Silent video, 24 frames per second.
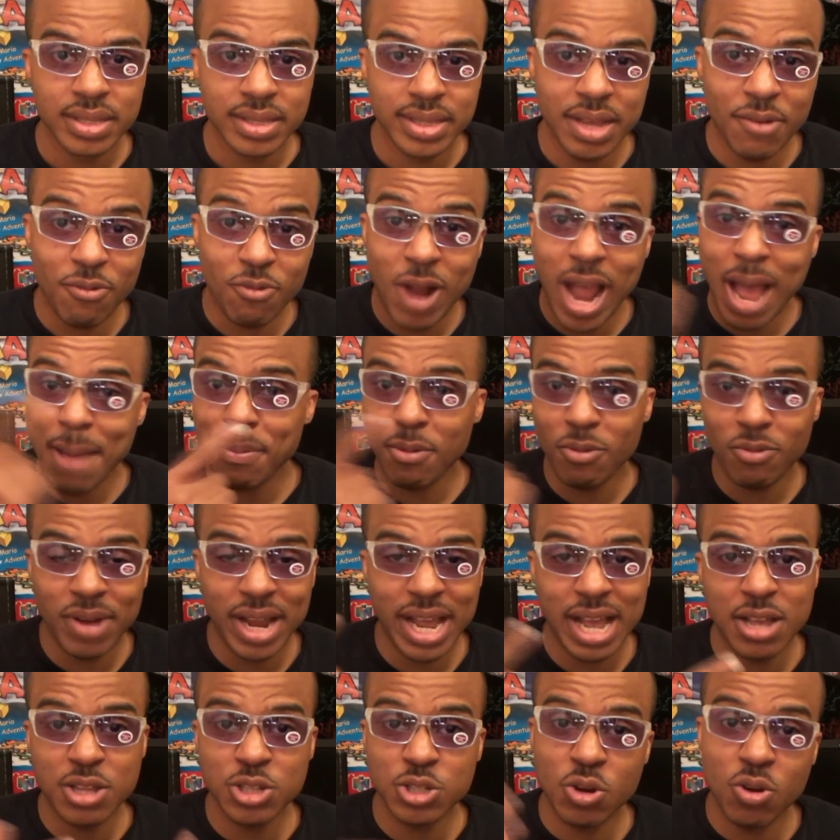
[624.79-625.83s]
the
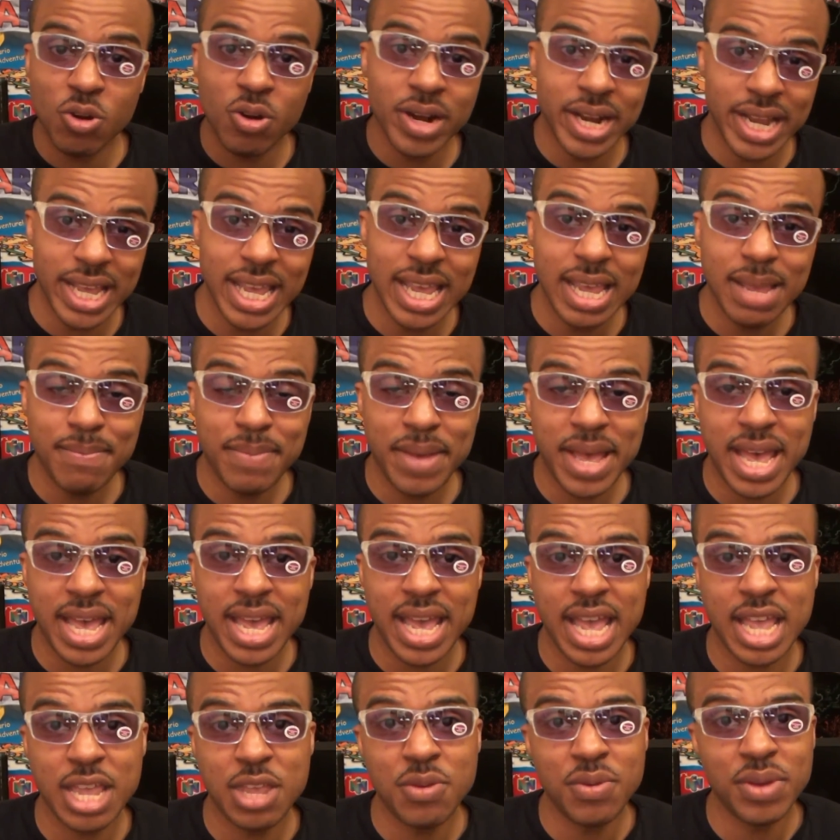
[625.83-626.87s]
wraparounds are on
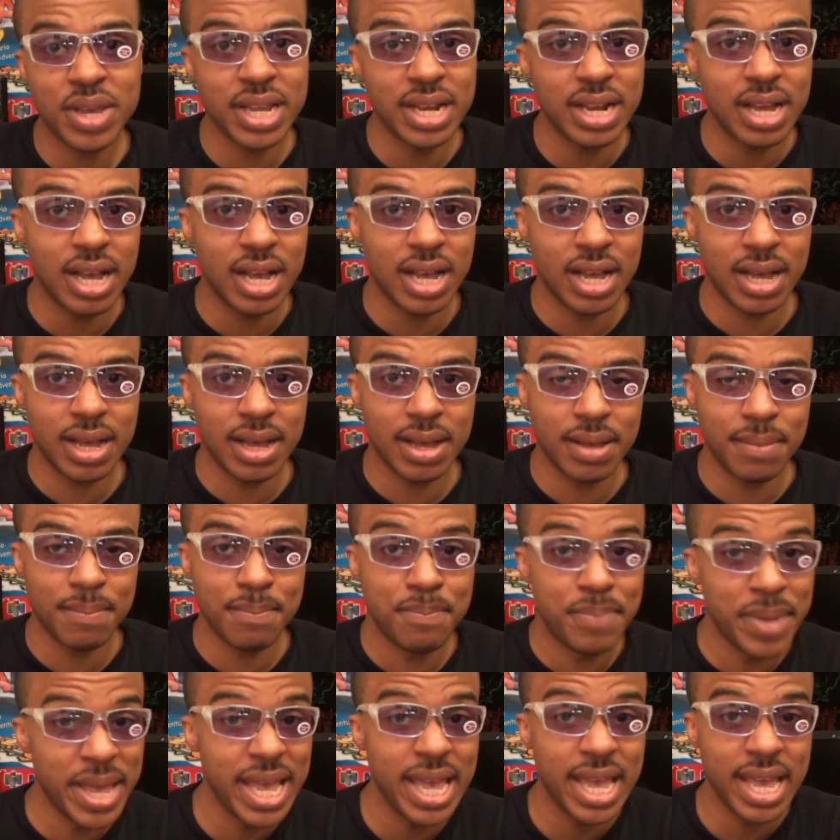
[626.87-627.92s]
eBay and you can uh,
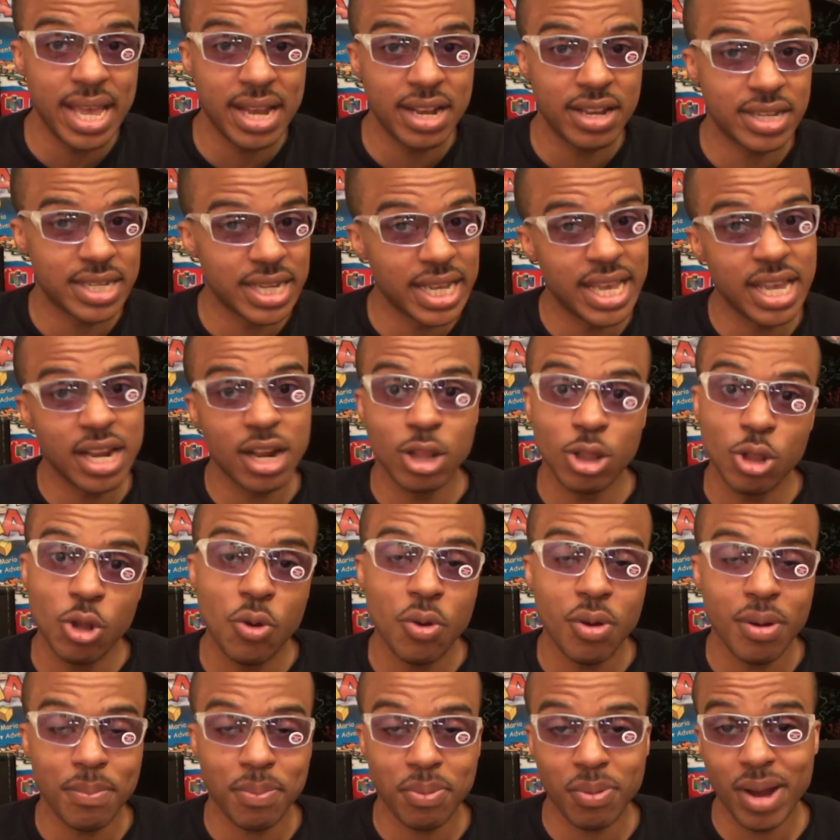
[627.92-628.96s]
bid to get a
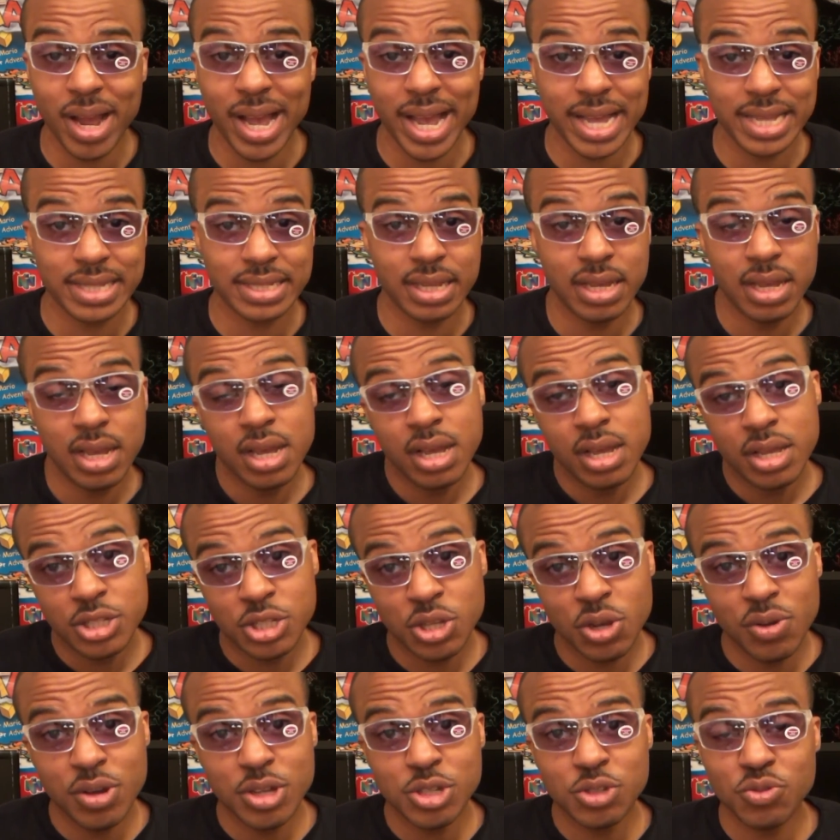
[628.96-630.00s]
lower price.
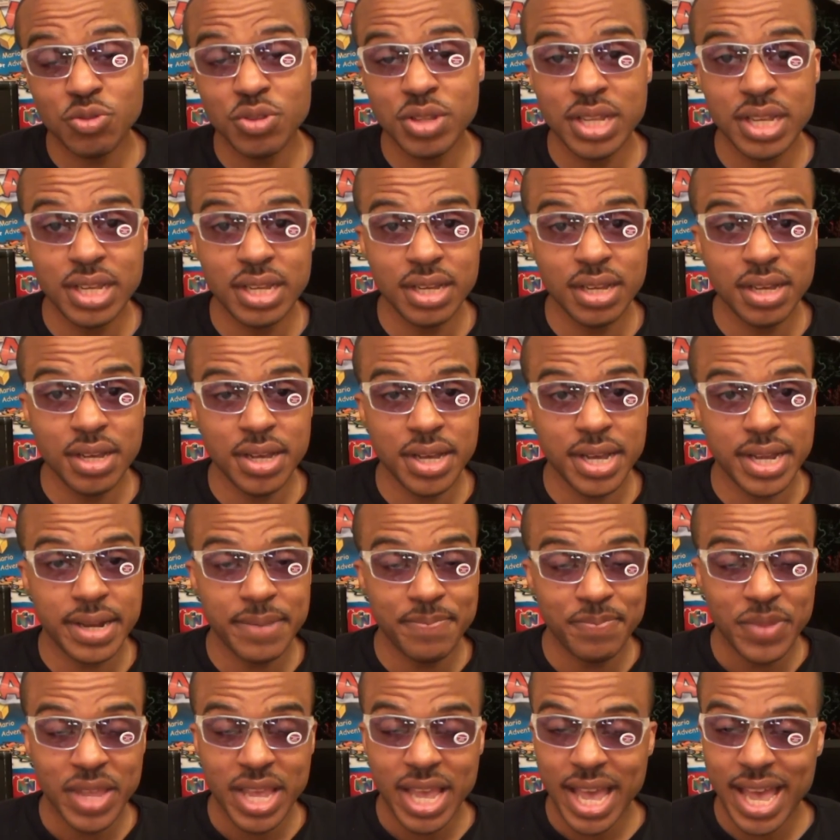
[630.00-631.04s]
So it's really good.
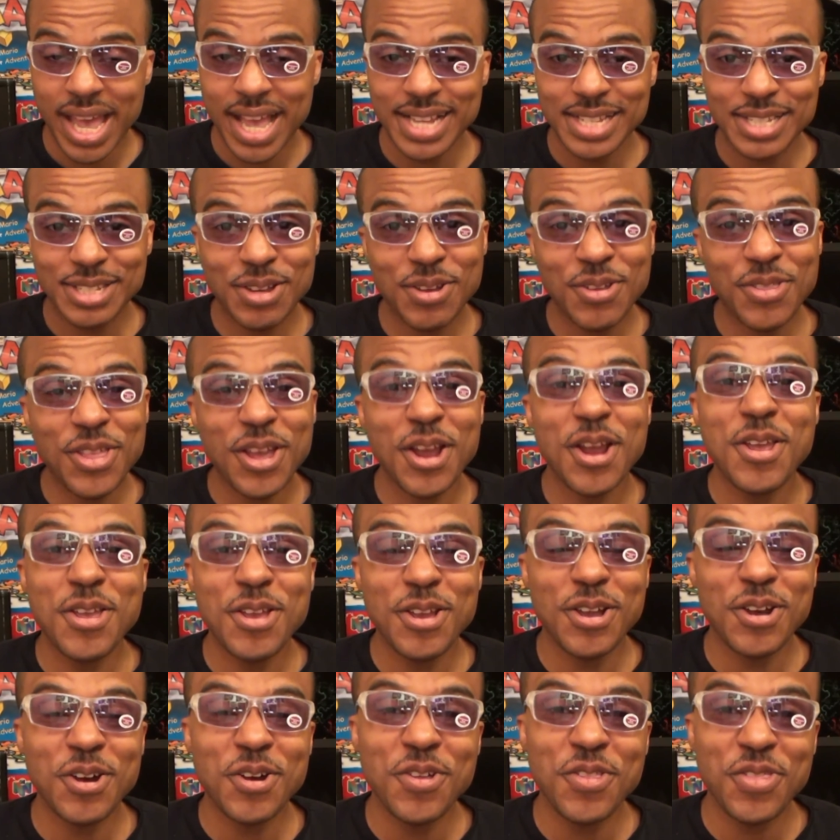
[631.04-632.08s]
And so there you
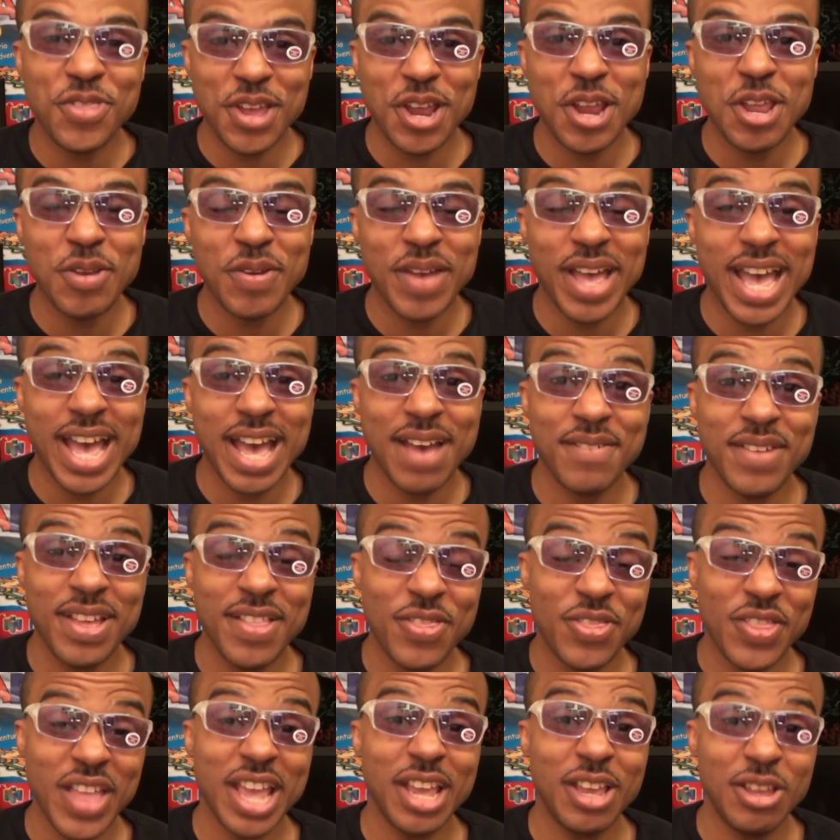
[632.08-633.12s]
go. There you have
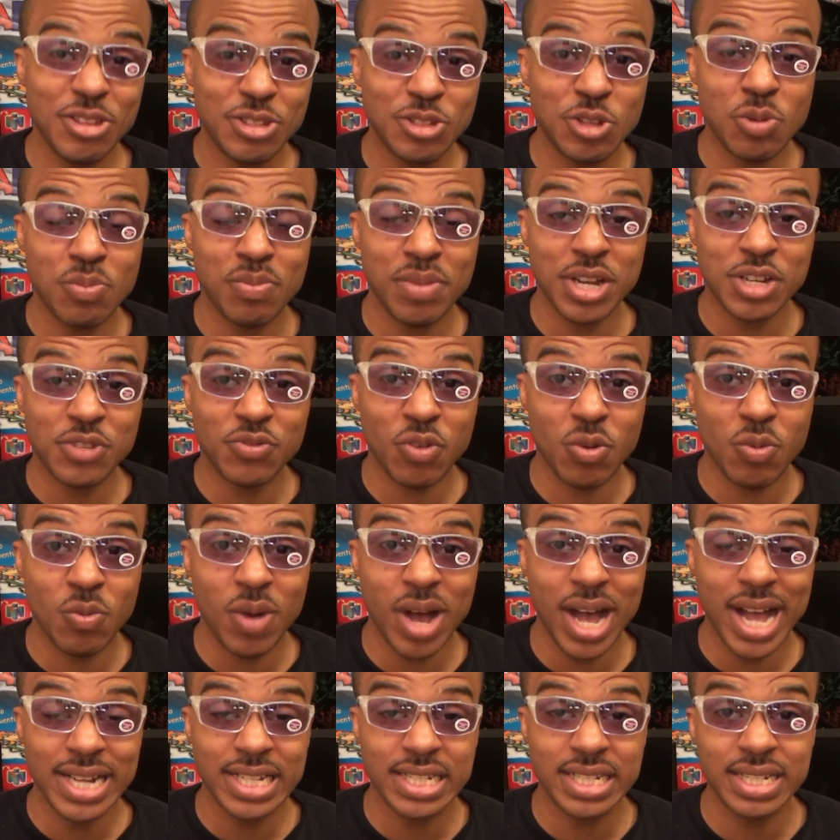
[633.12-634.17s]
it. Thank you so much for
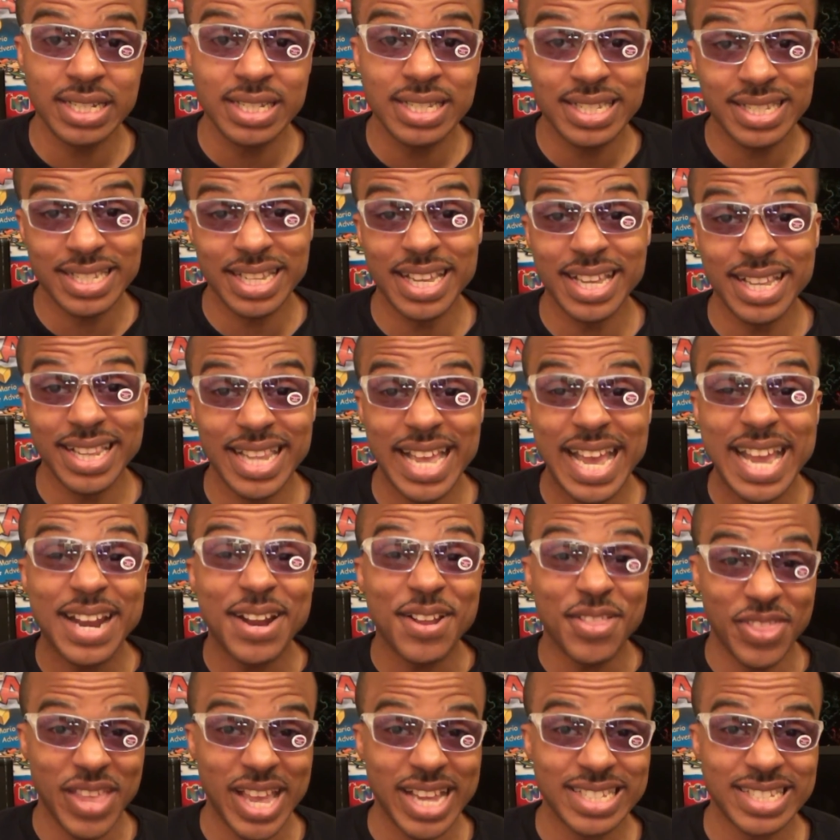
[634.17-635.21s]
watching. See you later.
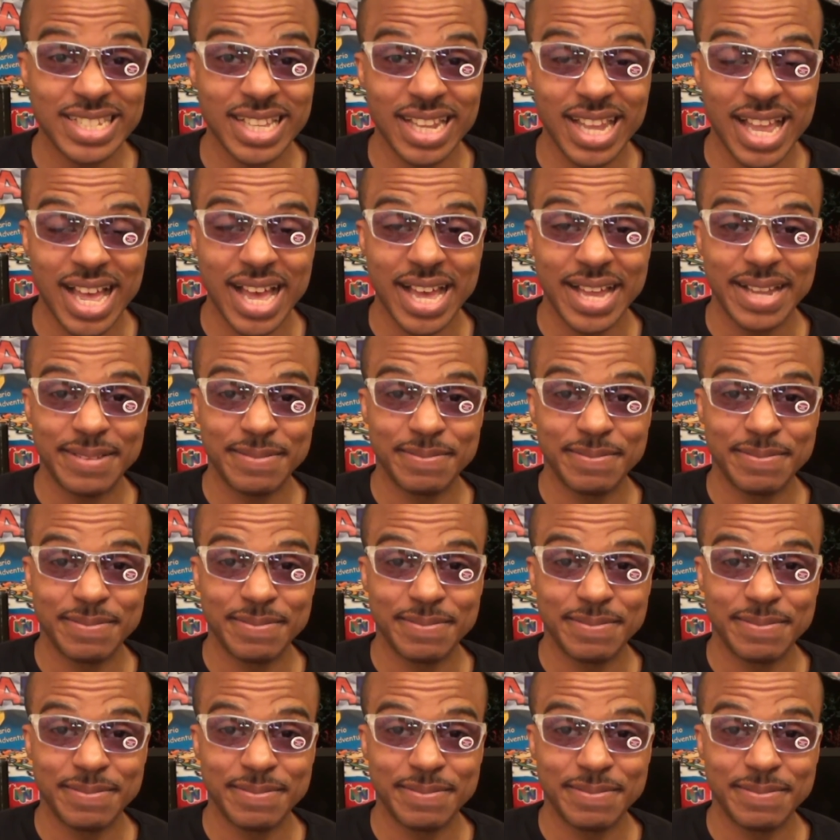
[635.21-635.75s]
Thanks a lot.